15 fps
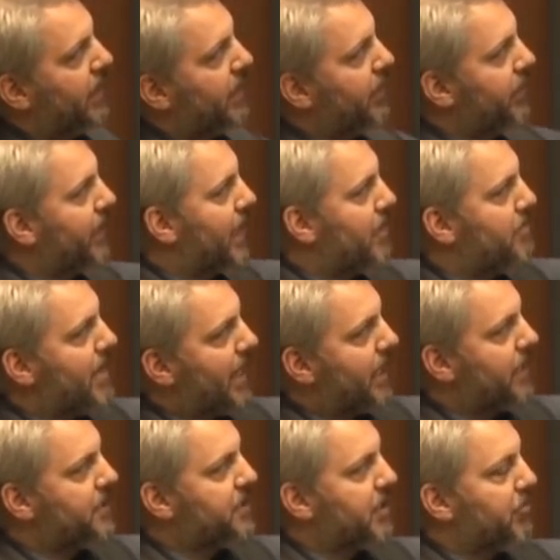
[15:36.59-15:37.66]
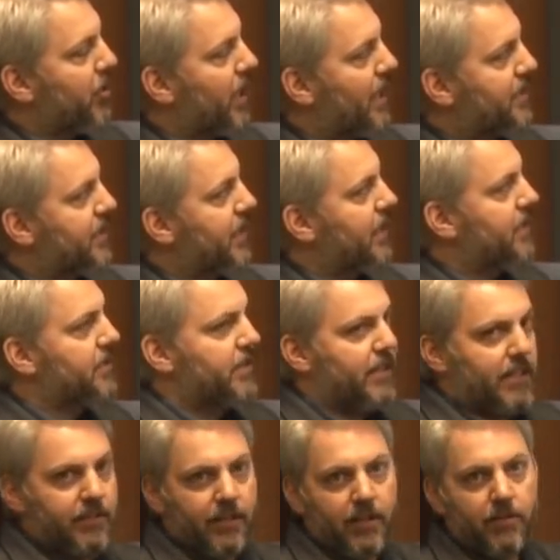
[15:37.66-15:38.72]
you know, you've got a mechanistic process
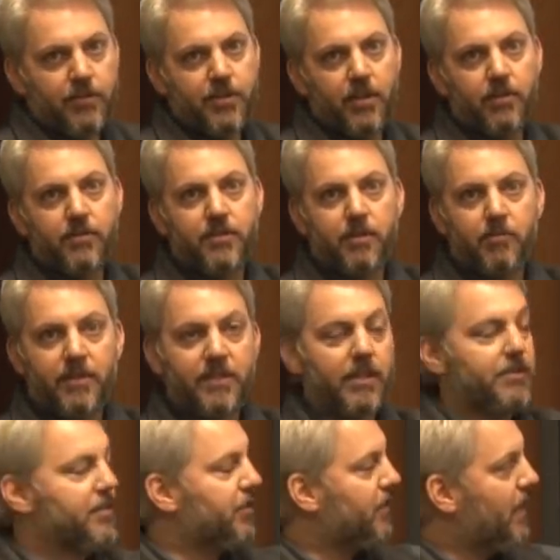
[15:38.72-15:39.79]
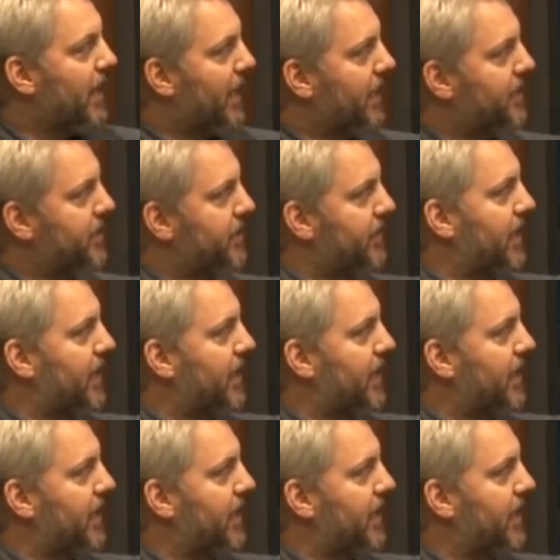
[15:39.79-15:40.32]
that you know shows your potential clients.